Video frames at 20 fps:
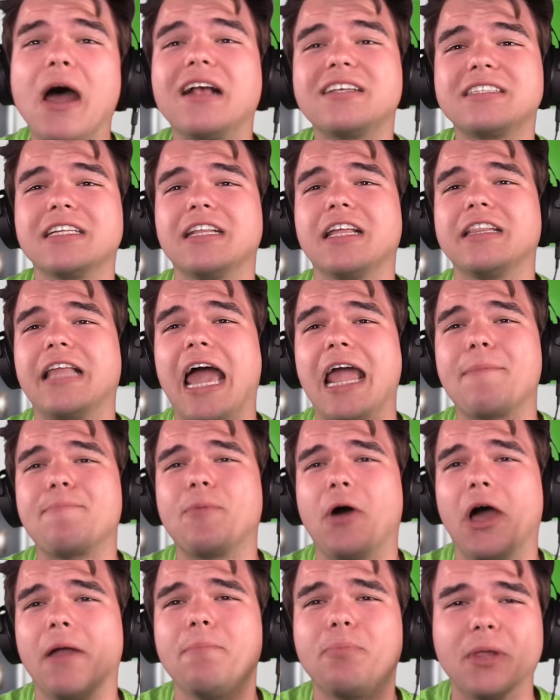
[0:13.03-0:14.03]
Press on the like
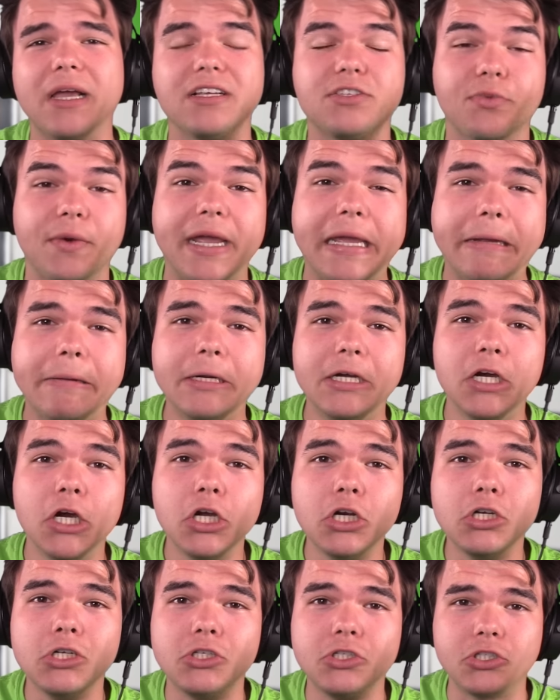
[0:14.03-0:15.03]
button, please. 3,
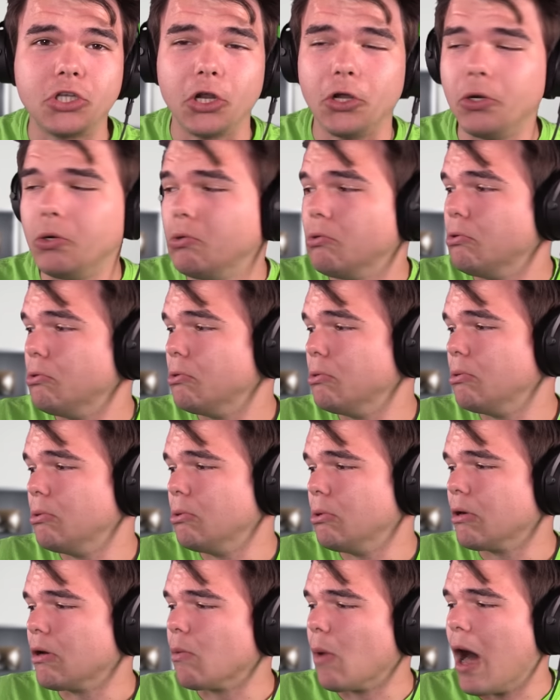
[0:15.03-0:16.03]
2,
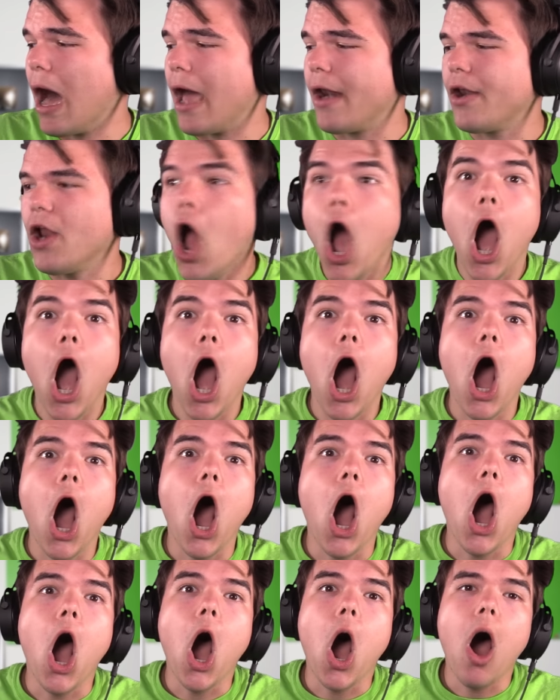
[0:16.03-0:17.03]

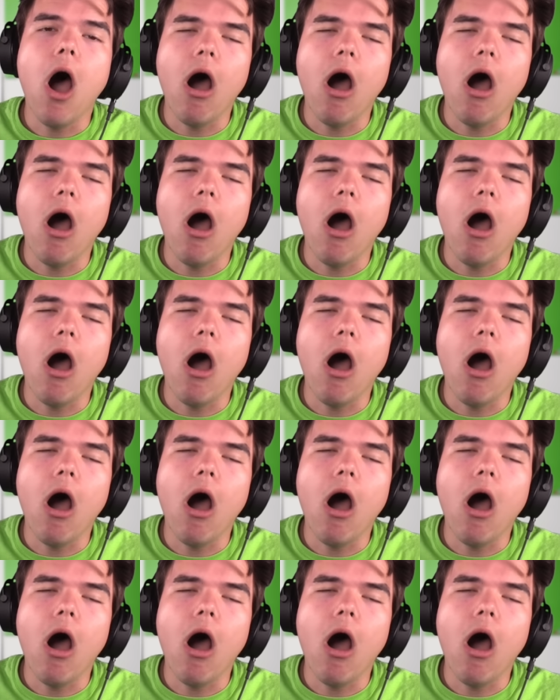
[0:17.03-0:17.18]
1.